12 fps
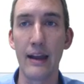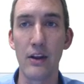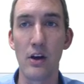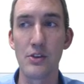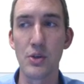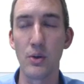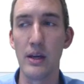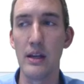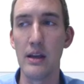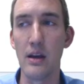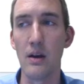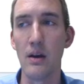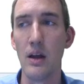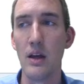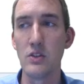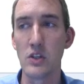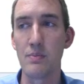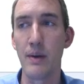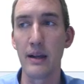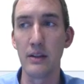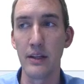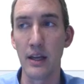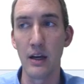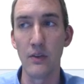can also get here just by
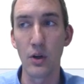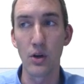clicking on the